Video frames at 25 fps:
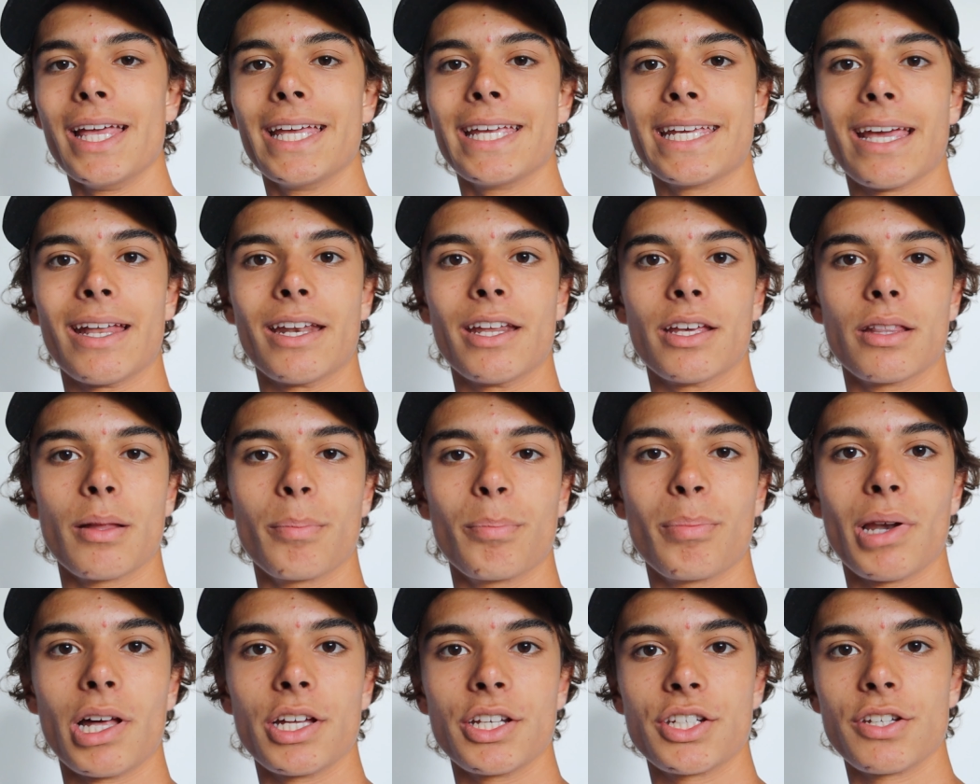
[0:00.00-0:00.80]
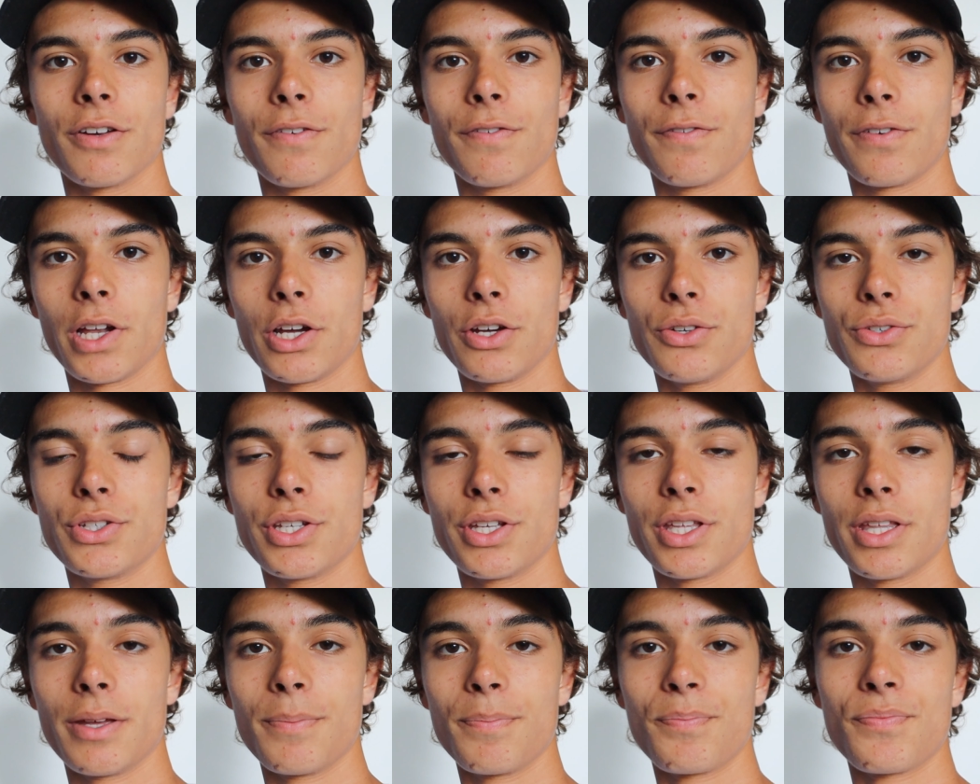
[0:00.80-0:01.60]
getting the blood to flow
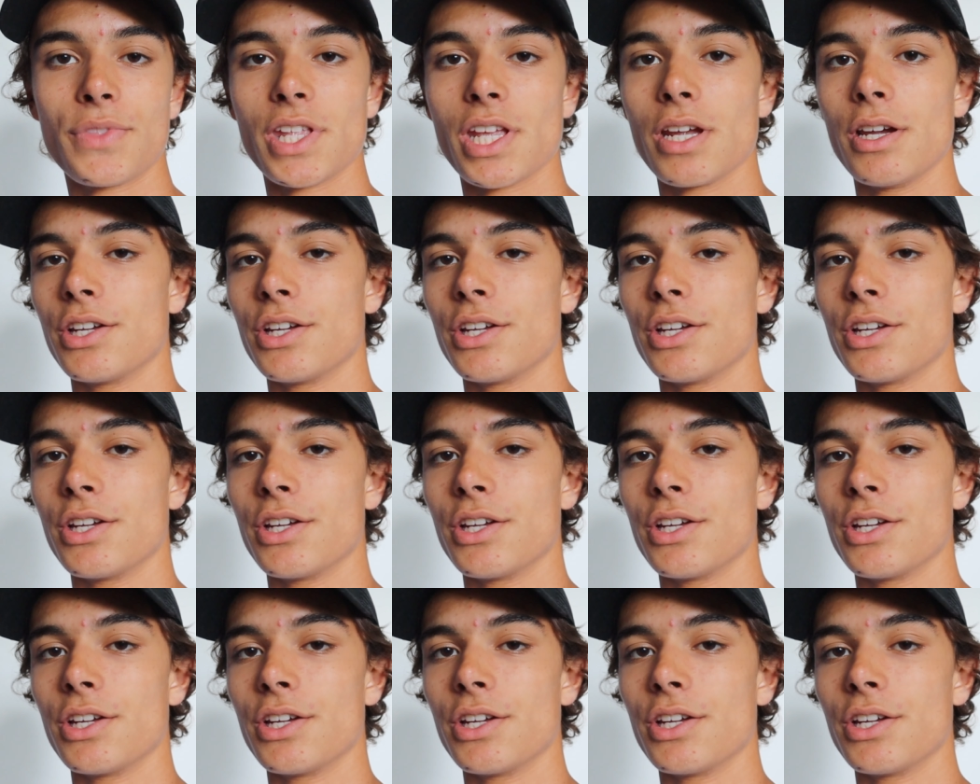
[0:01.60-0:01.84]
to them.